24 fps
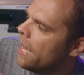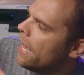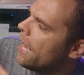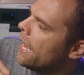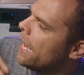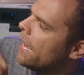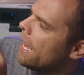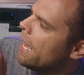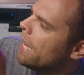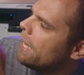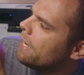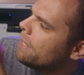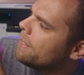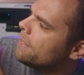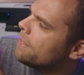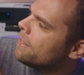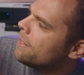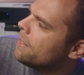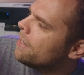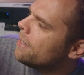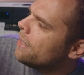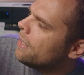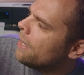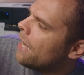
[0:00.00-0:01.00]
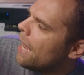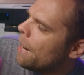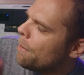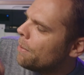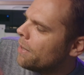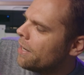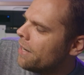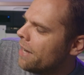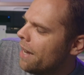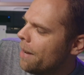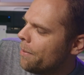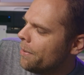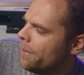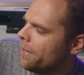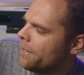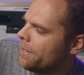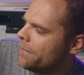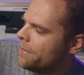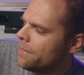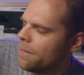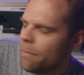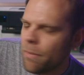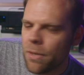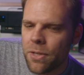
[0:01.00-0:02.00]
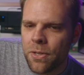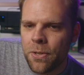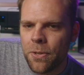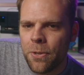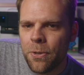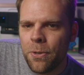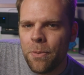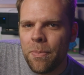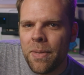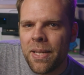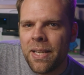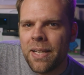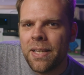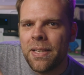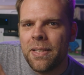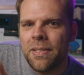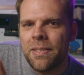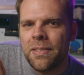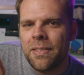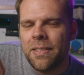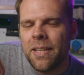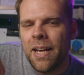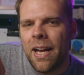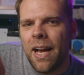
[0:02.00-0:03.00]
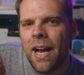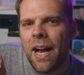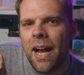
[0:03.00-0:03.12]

and Abrakadabra is number two because